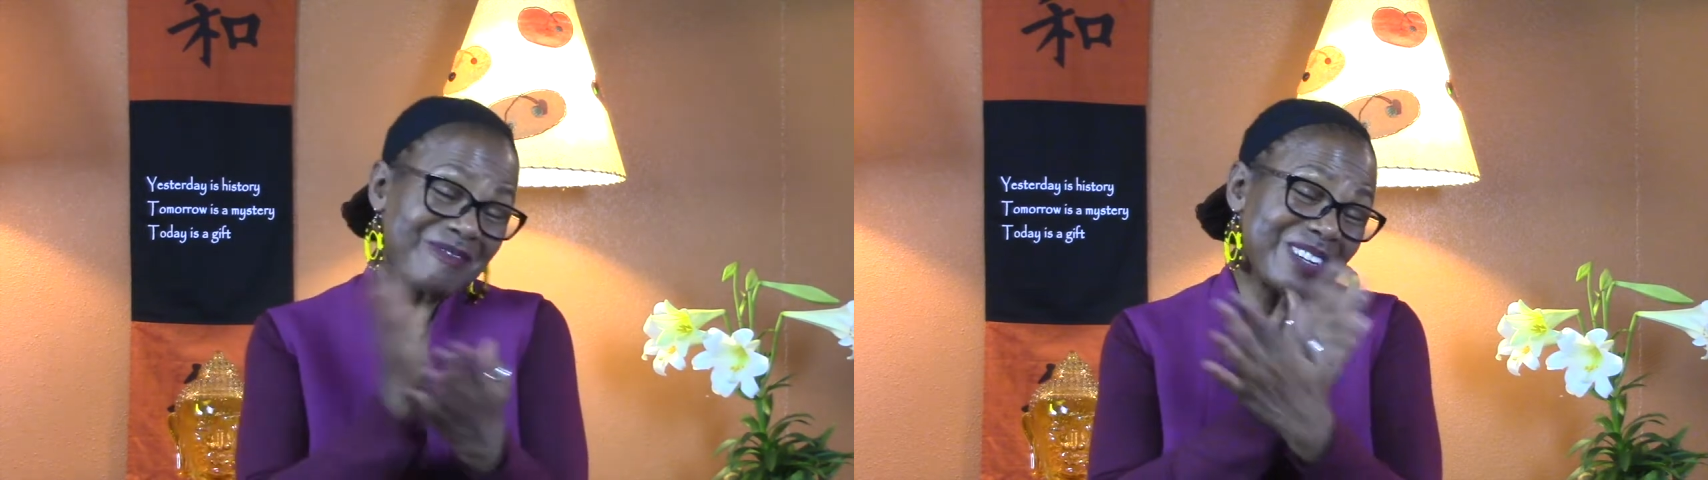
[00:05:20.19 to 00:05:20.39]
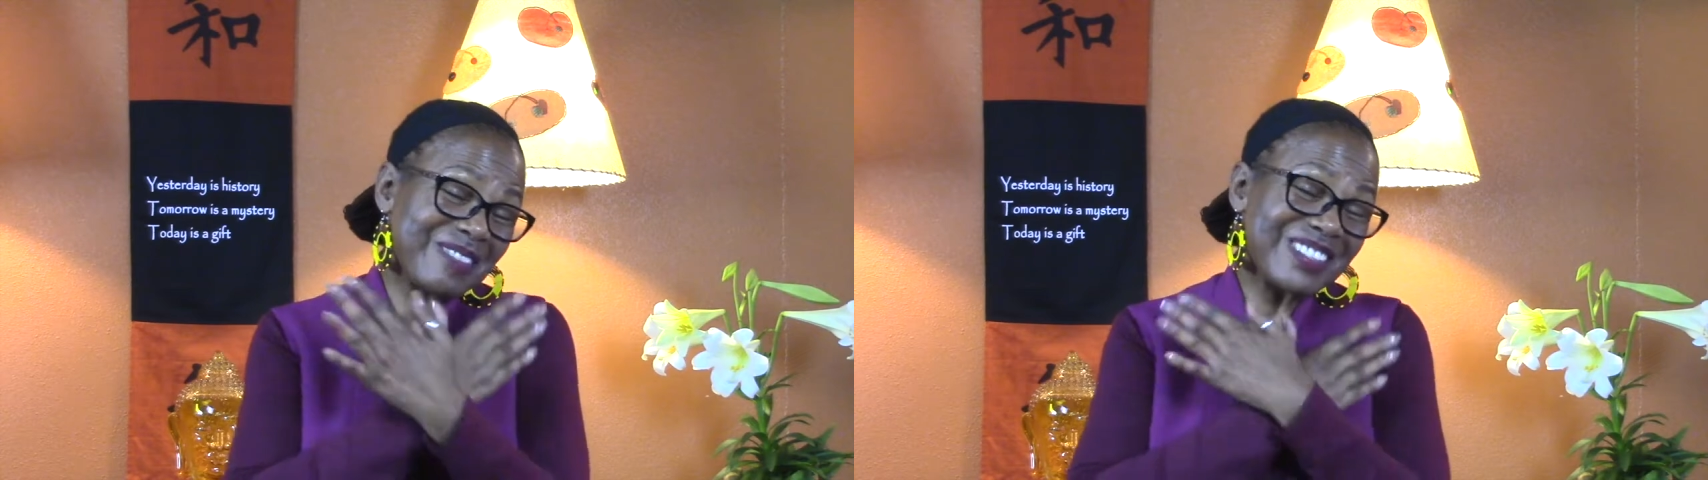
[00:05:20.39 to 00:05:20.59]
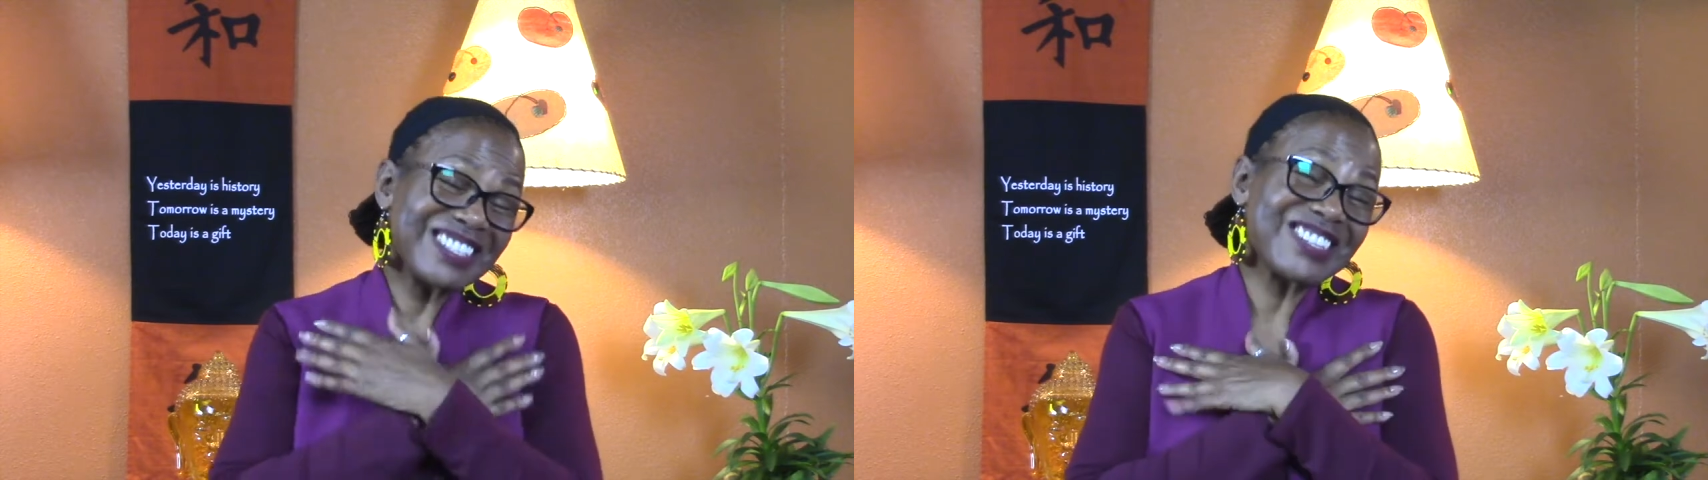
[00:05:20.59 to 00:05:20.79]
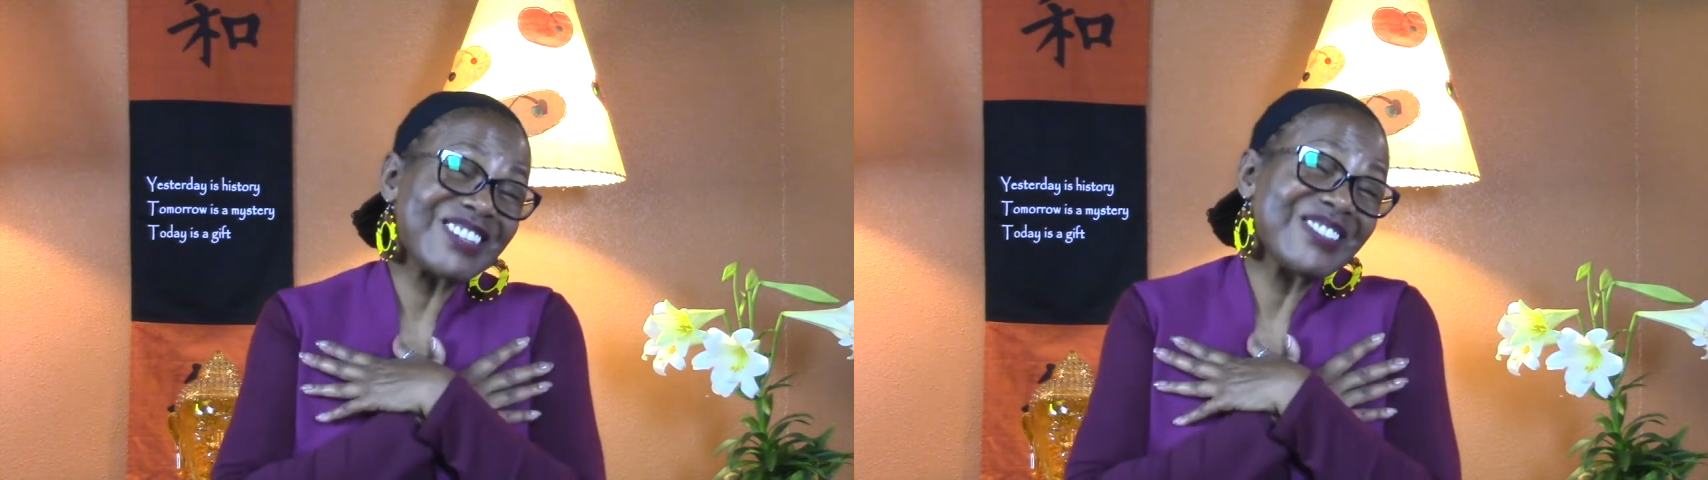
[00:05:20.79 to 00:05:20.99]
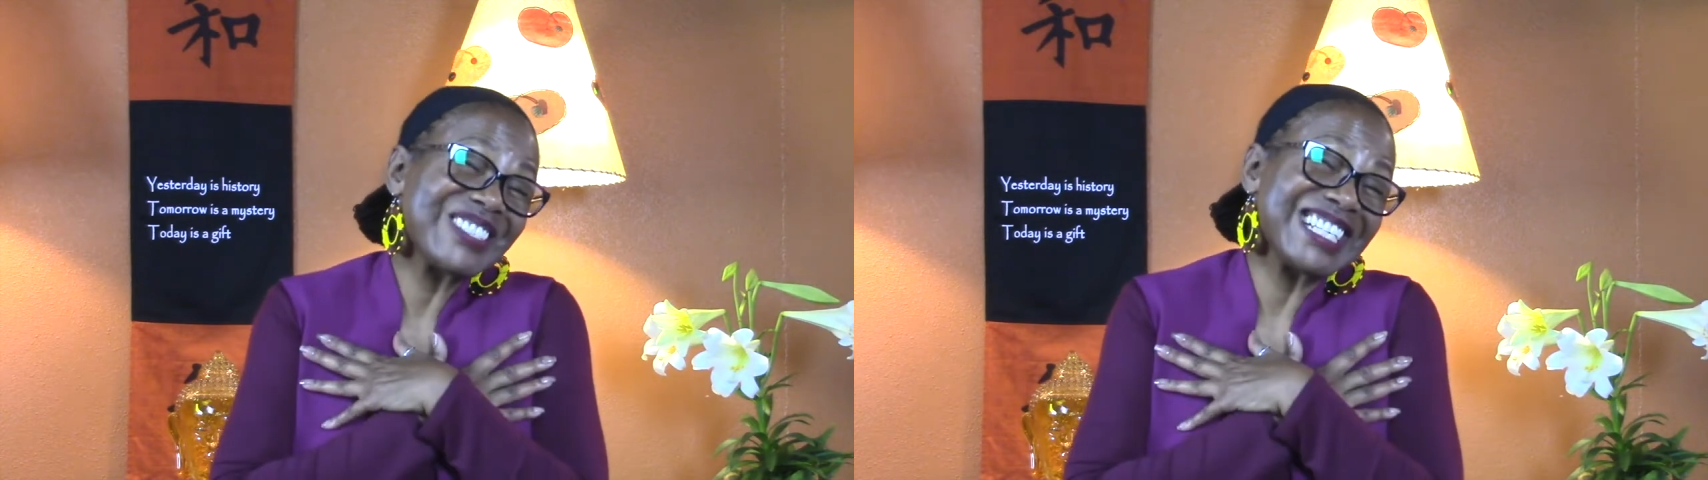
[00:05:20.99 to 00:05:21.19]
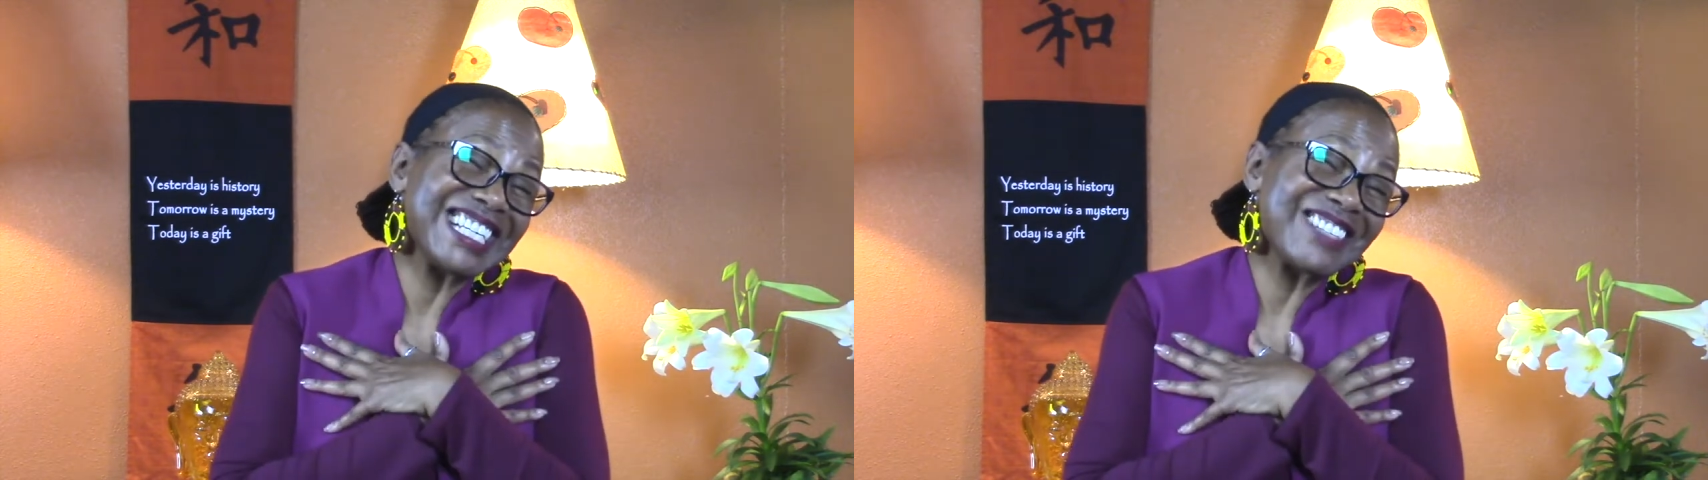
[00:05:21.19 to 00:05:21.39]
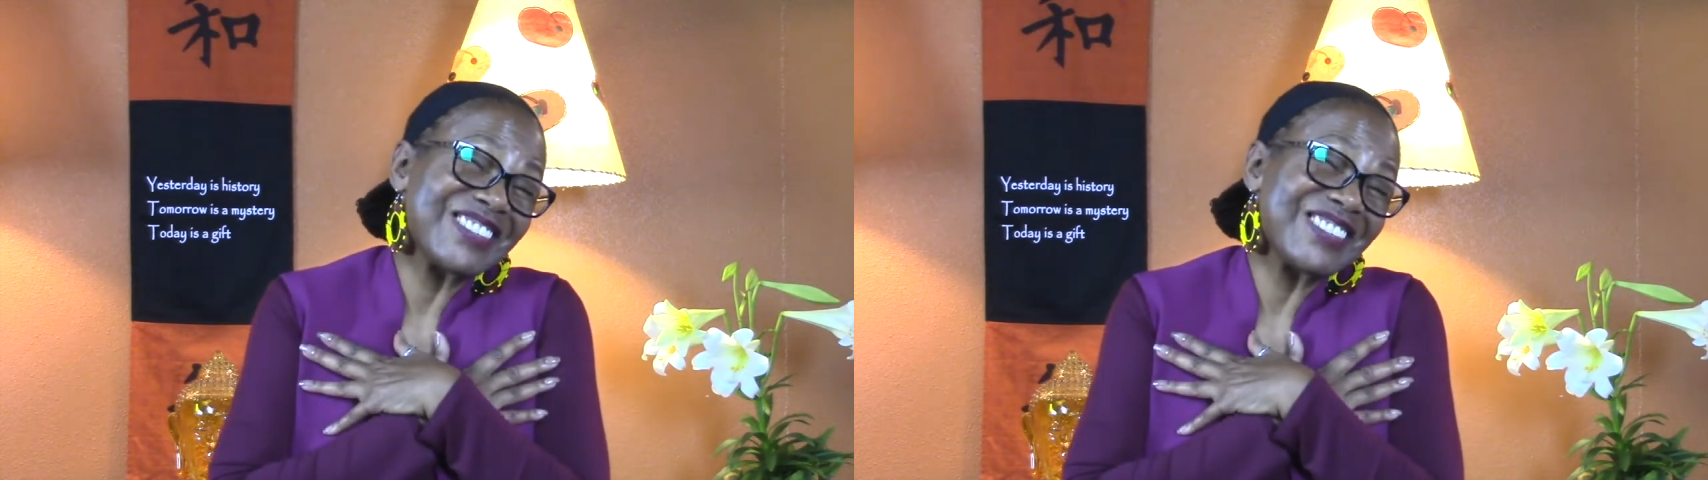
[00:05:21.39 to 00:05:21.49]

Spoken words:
but I'm just holding it